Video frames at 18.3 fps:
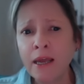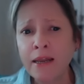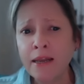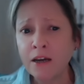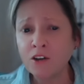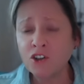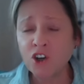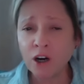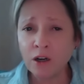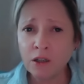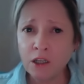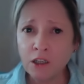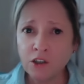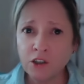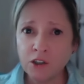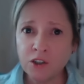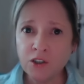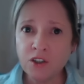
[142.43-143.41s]
Now, Charlie
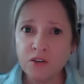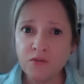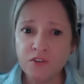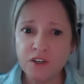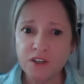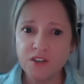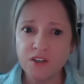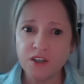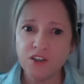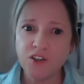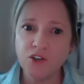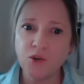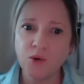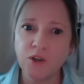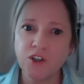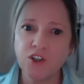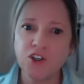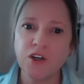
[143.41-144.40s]
learns of this
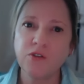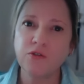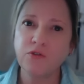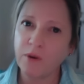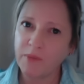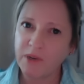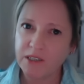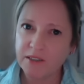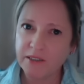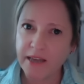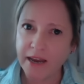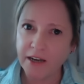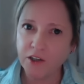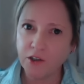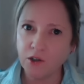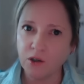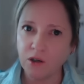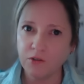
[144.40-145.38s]
extortion from his
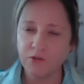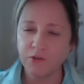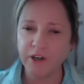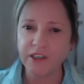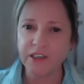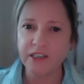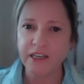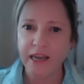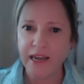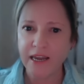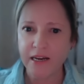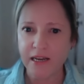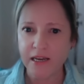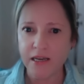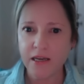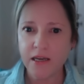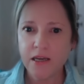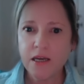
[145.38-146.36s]
then-girlfriend, Katie.